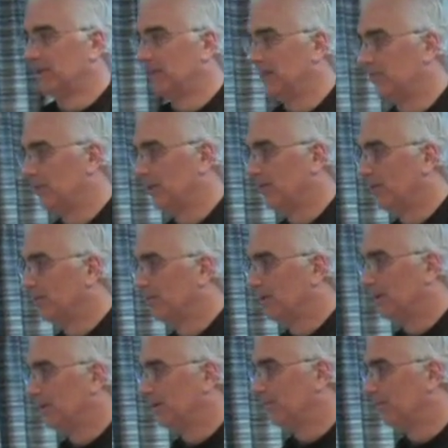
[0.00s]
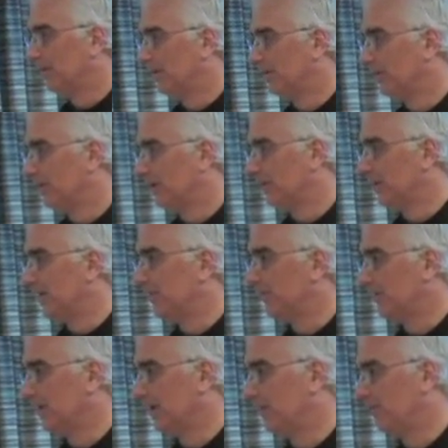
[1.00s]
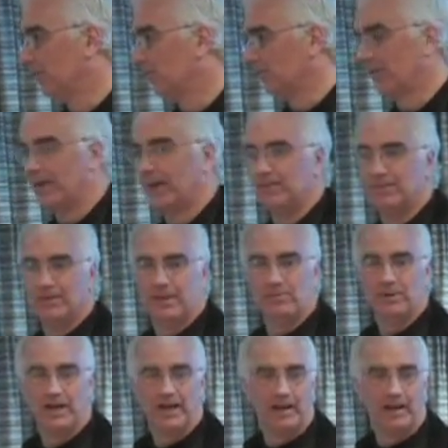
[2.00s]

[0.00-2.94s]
You guys have a tight schedule, so I'd be